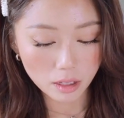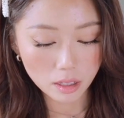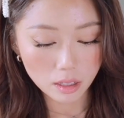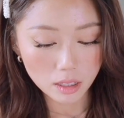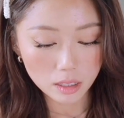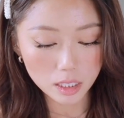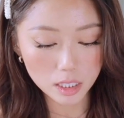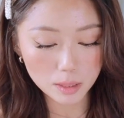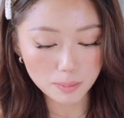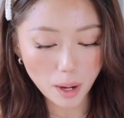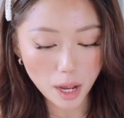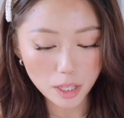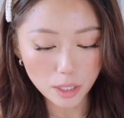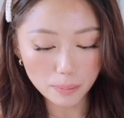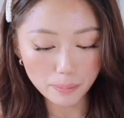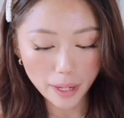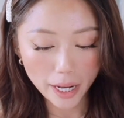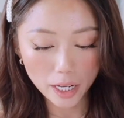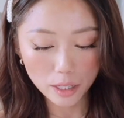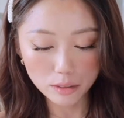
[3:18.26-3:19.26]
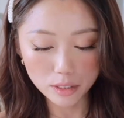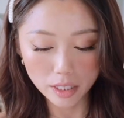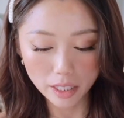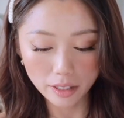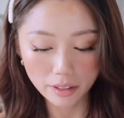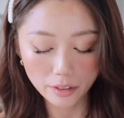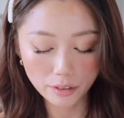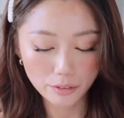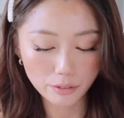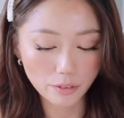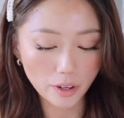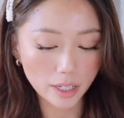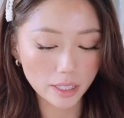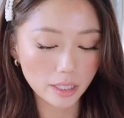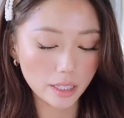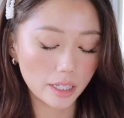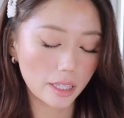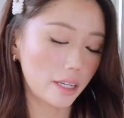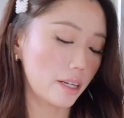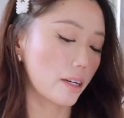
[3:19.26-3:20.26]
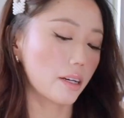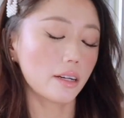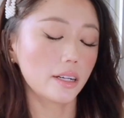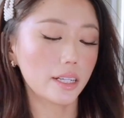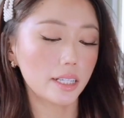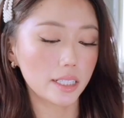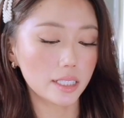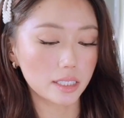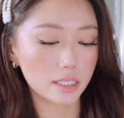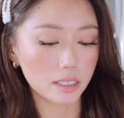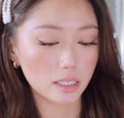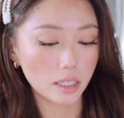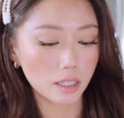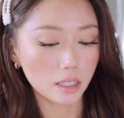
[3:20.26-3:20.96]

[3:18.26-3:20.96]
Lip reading: The smaller pouch in the front here is